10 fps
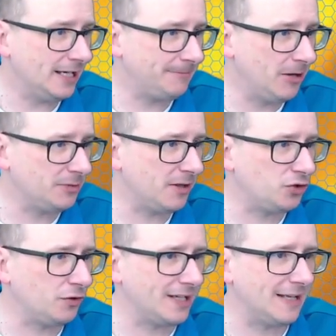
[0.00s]
Spurs with a
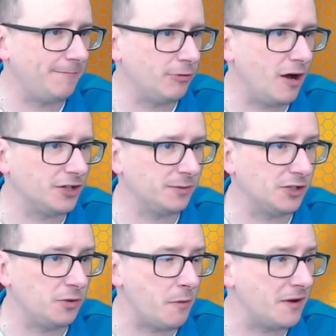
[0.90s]
draw against Liverpool, Arsenal
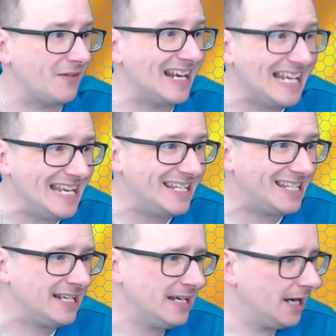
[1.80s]
with a 2-1 win over Leeds.